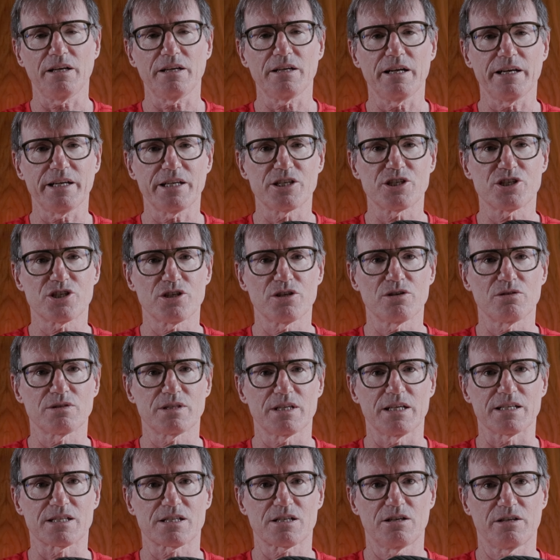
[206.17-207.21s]
of Nike shoes
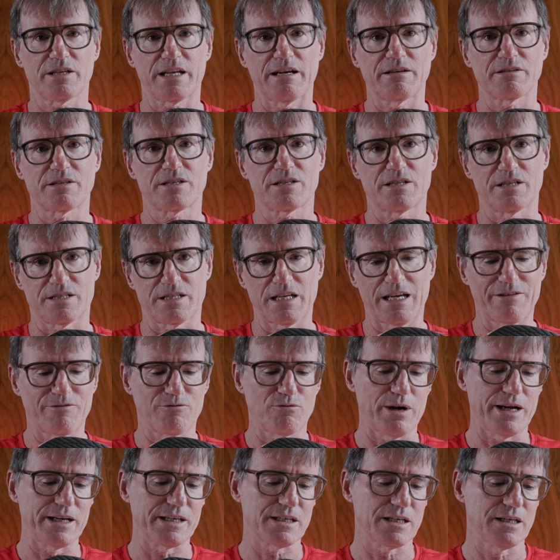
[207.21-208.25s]
is cut out to save
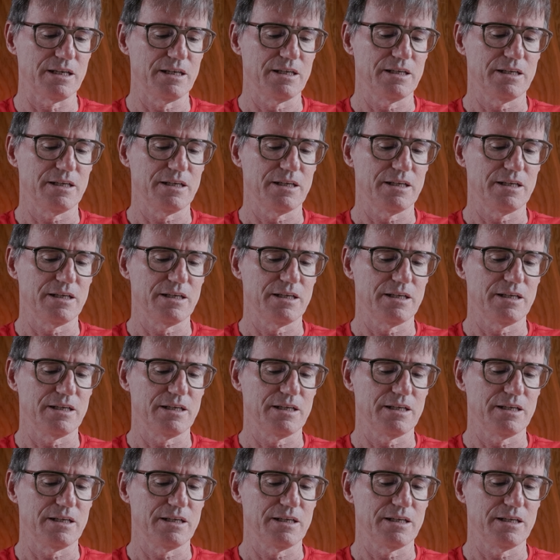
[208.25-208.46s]
weight